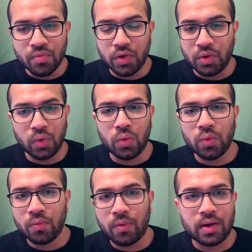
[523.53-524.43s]
Do
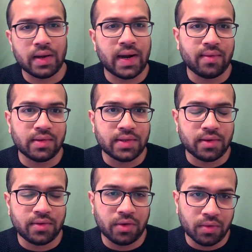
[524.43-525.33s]
what Laravel
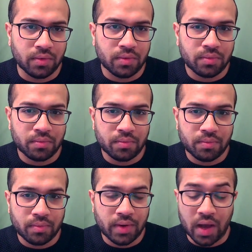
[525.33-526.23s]
tells you to.
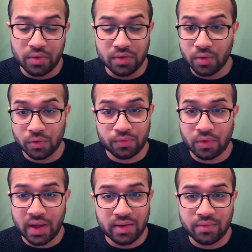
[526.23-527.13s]
Now, this goes for
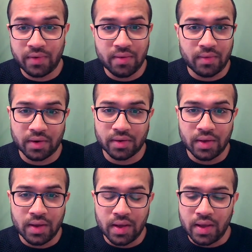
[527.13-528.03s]
any framework.
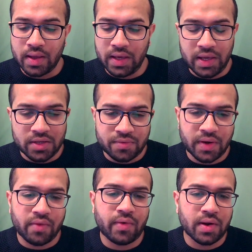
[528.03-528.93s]
Each
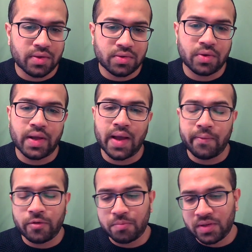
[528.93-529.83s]
framework is going to
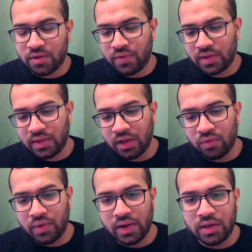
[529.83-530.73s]
have specific things
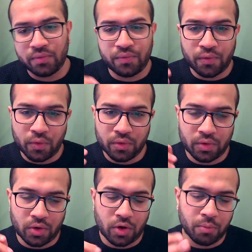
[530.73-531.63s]
where it
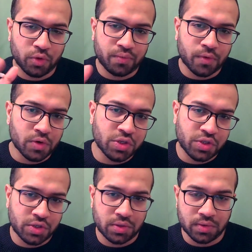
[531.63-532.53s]
almost
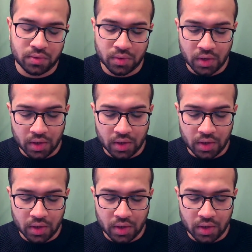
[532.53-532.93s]
forces you to,